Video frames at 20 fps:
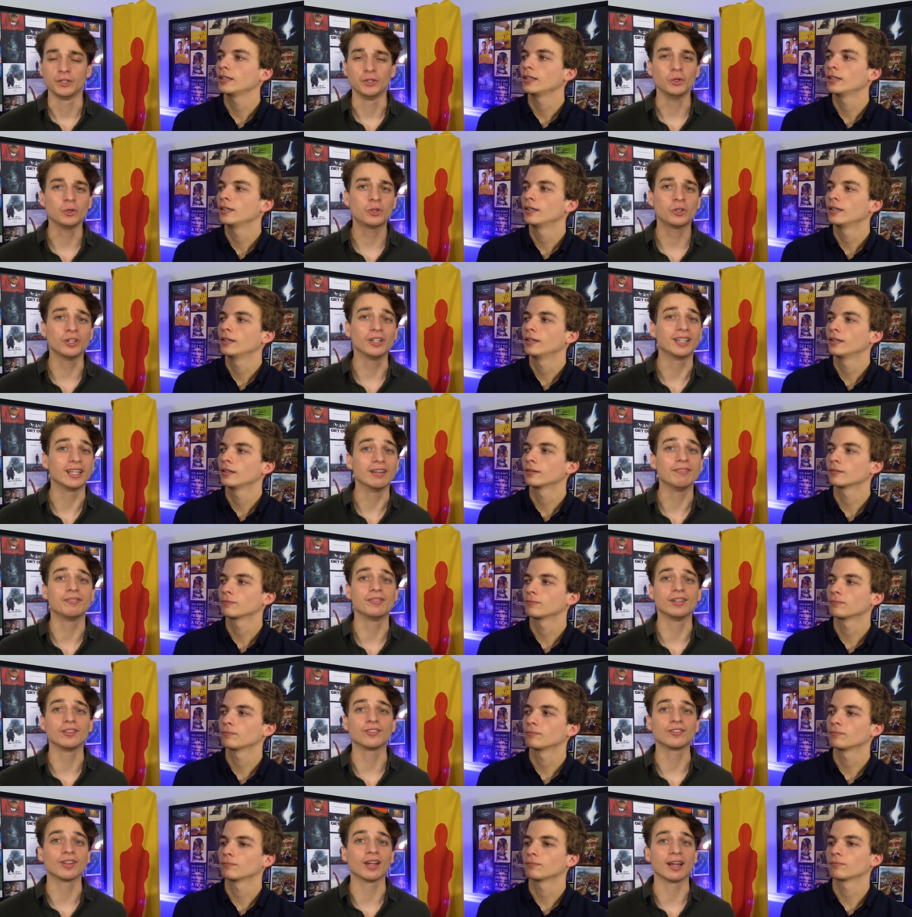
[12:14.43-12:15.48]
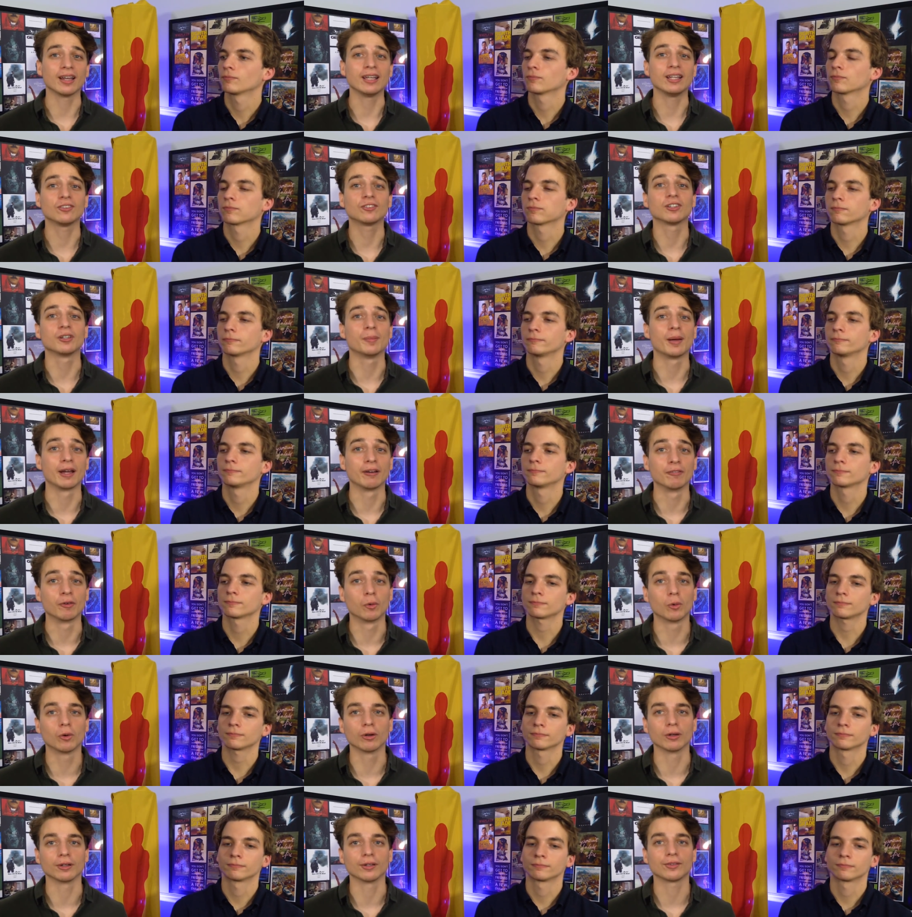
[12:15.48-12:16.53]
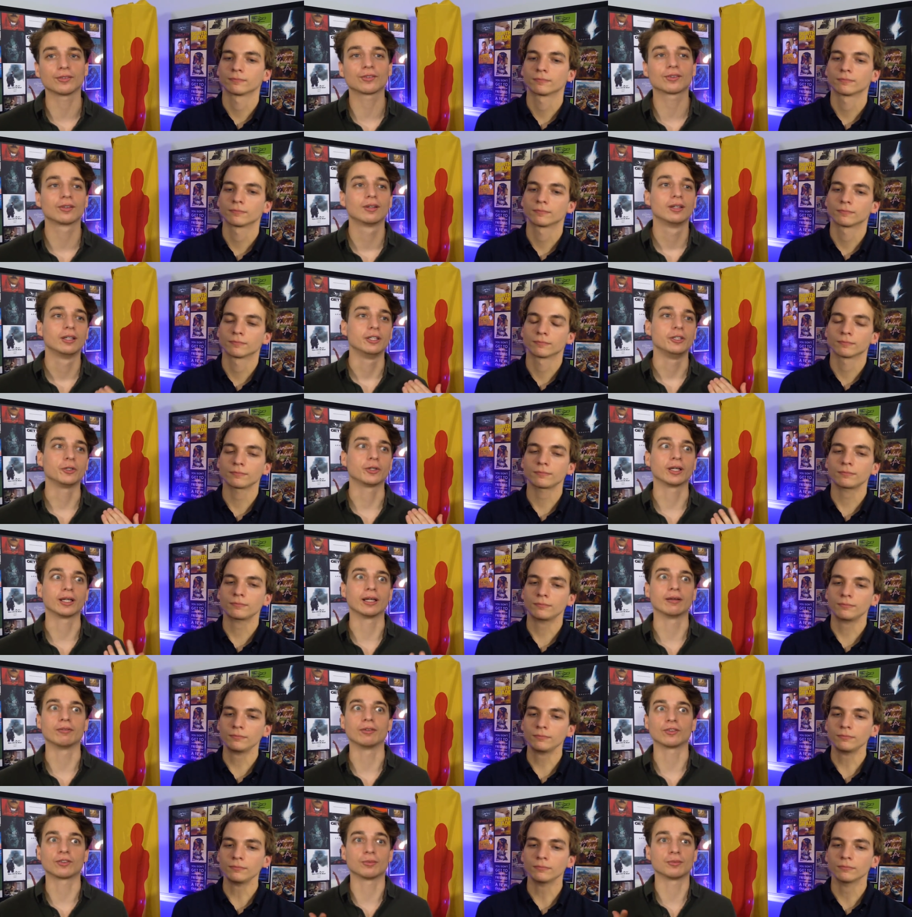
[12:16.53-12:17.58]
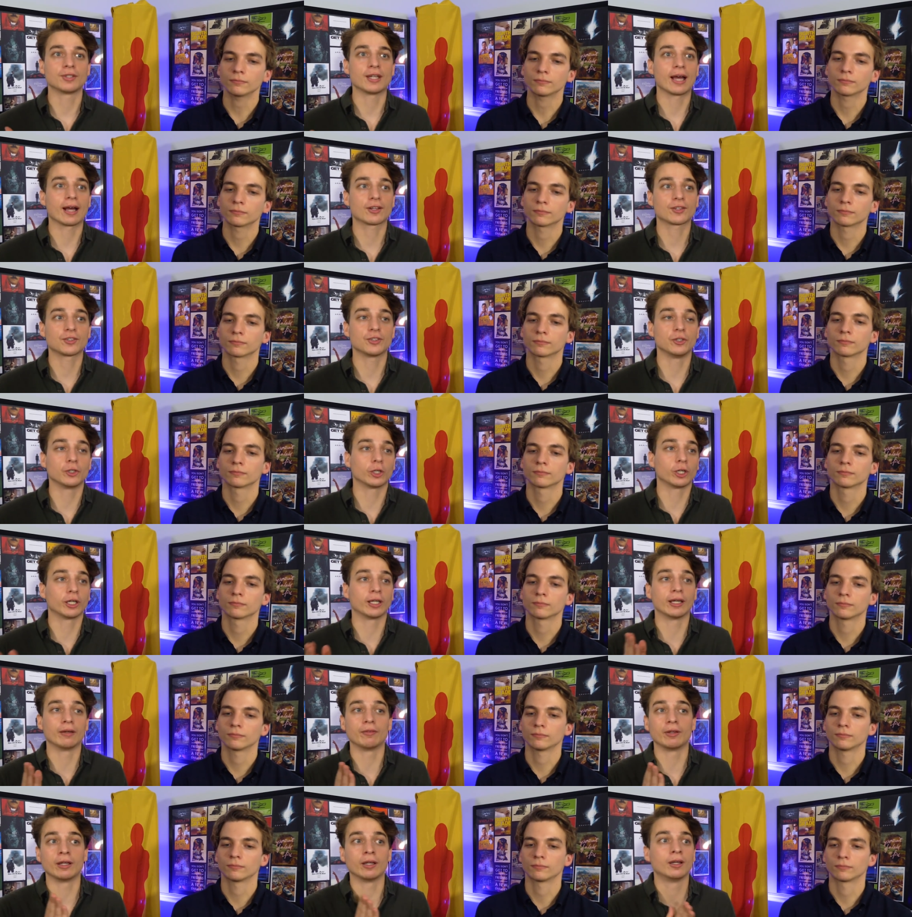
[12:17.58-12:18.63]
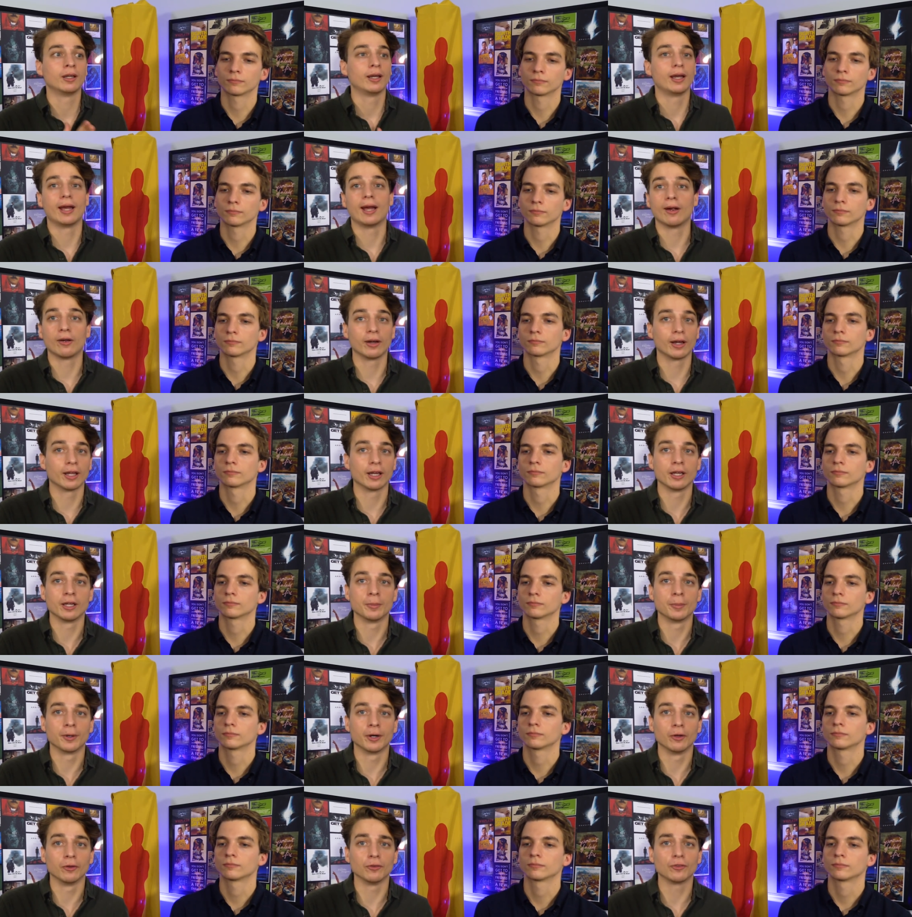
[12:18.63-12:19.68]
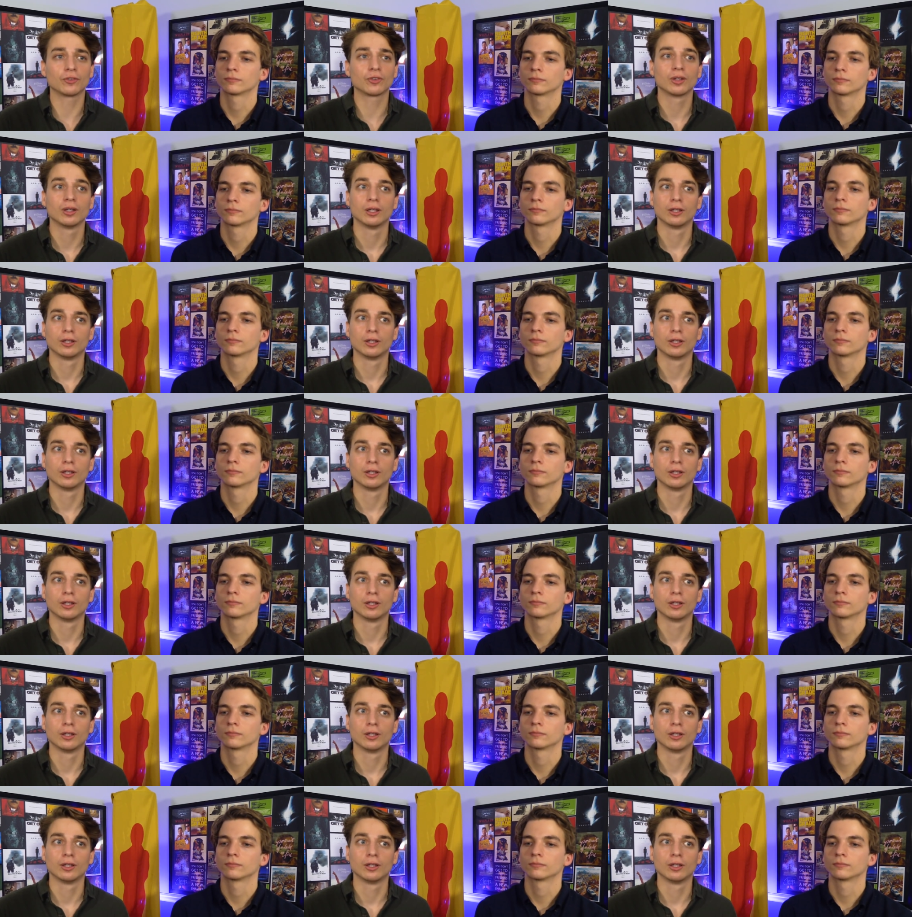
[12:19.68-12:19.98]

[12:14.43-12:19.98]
Speaker 1: You could give this a decent amount of awards. You could give it some text. You could give it Ariana DeBose